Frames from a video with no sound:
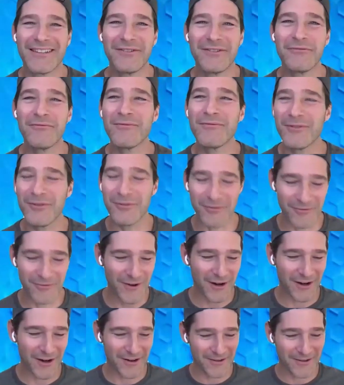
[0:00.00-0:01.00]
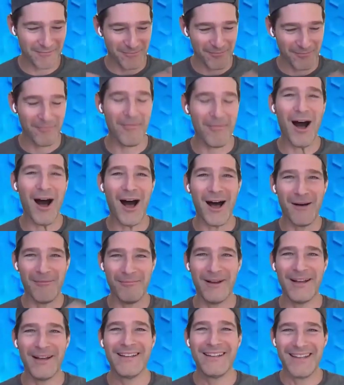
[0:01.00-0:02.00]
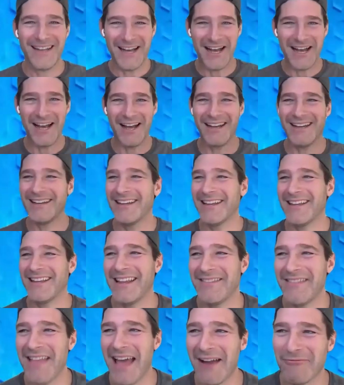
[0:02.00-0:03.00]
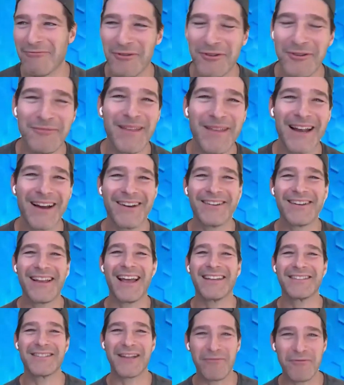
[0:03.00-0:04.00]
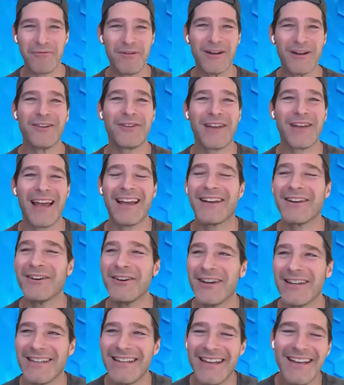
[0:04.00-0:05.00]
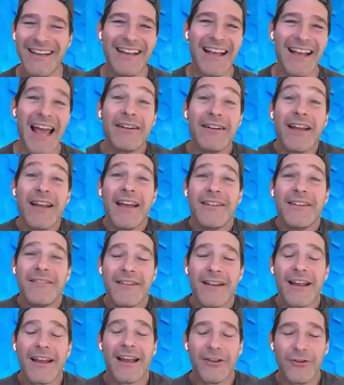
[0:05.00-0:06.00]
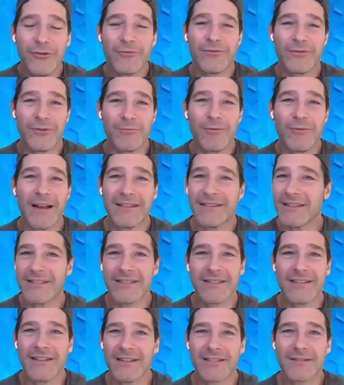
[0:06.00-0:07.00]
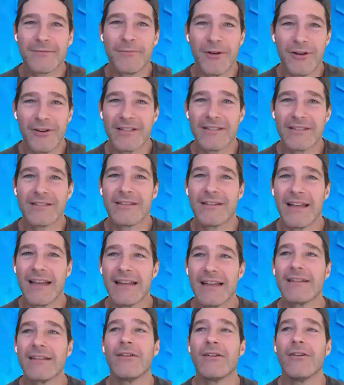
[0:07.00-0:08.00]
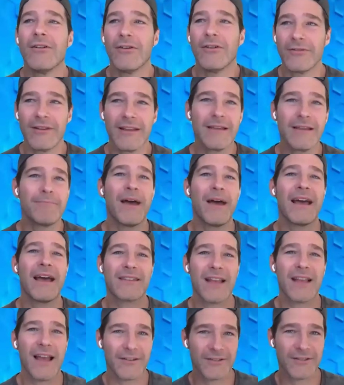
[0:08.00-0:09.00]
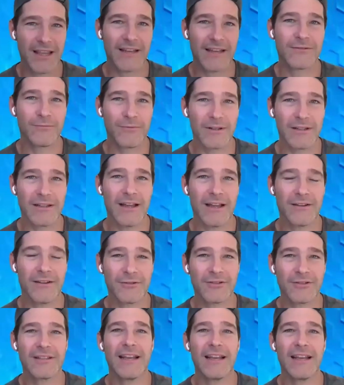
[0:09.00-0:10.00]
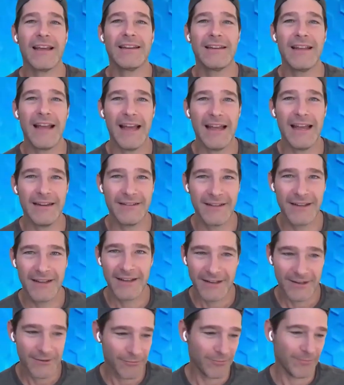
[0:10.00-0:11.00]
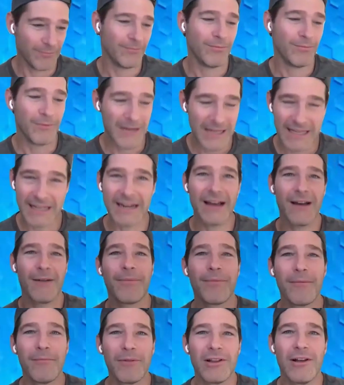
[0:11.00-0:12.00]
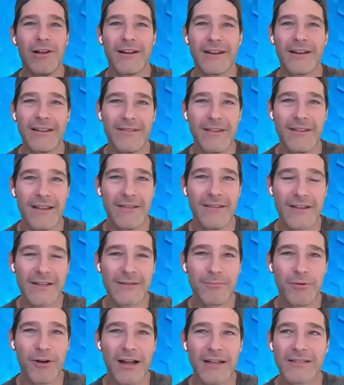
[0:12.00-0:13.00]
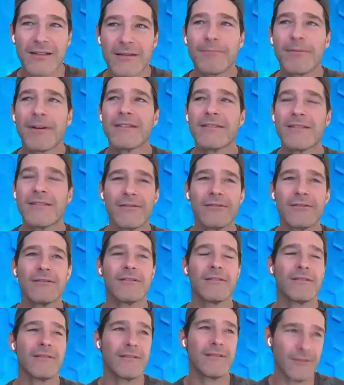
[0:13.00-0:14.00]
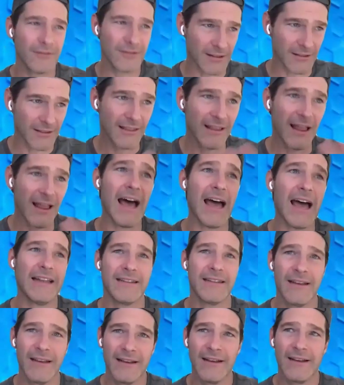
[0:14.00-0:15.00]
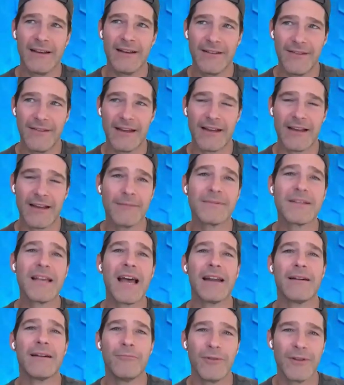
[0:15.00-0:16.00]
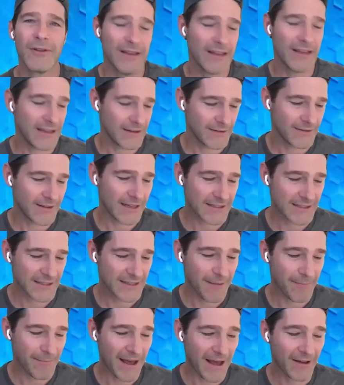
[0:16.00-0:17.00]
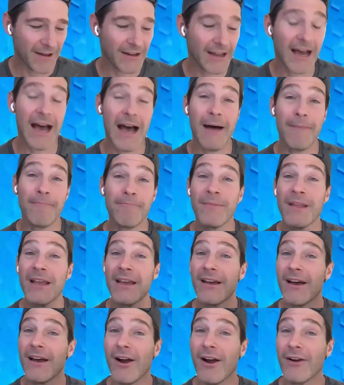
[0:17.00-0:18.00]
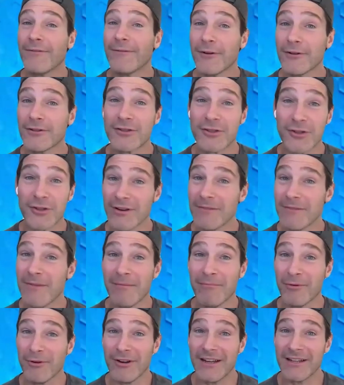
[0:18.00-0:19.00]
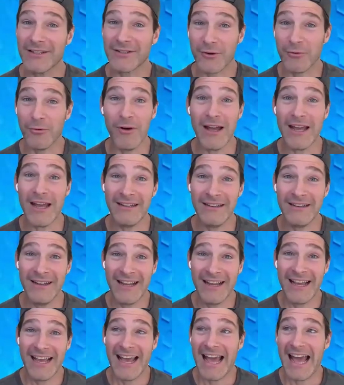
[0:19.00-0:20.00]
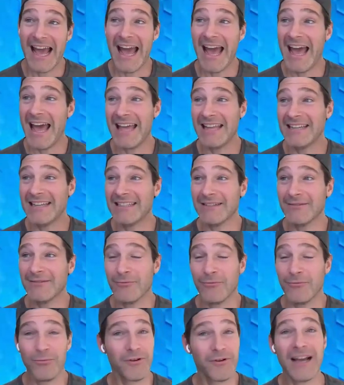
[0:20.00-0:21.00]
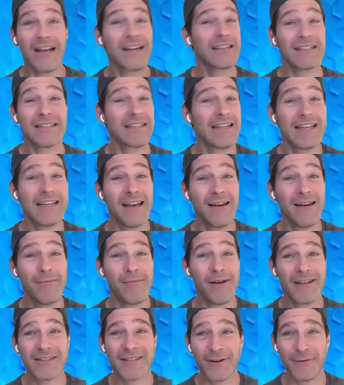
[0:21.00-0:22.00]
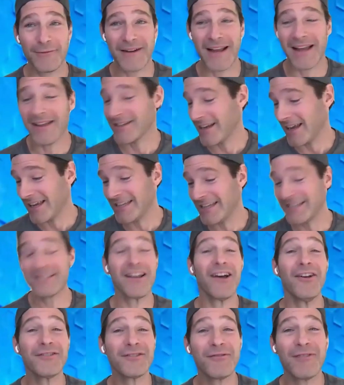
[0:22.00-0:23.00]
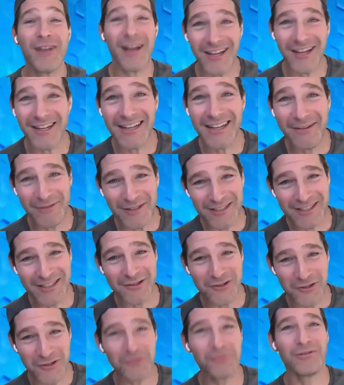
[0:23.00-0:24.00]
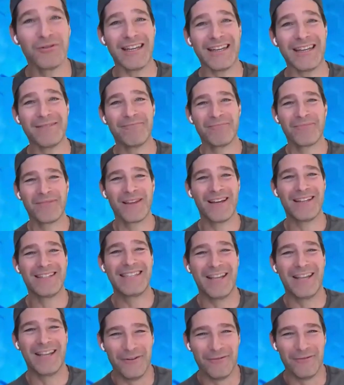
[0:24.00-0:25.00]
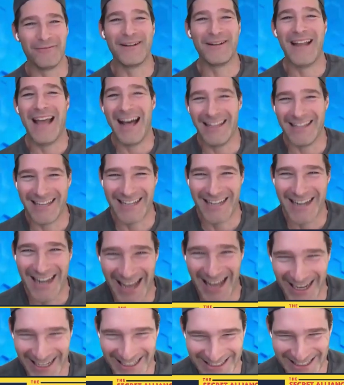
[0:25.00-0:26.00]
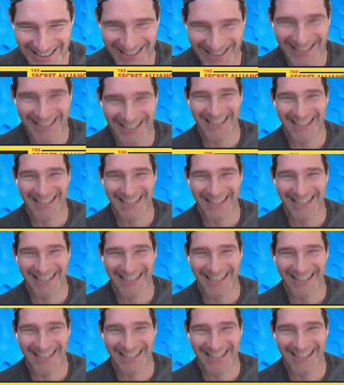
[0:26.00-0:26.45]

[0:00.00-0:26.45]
good. You were very mom in that room there. Yeah. Is everybody okay? Good. And you're right. This is an experience that only past house guests really understand, and we can help them along in this process because there's a lot that comes at them when they step out. Our first jury member is Quinn, and we're not going to see him until finale night. He's also not going to even see Julie until finale night.